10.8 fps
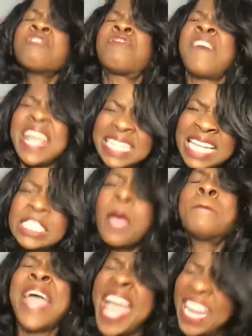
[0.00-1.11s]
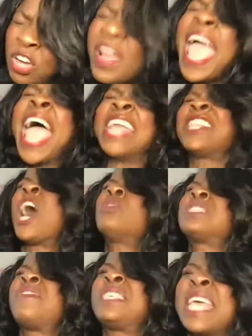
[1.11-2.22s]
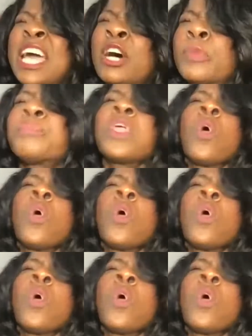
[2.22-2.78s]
feckless panel and those of his ilk,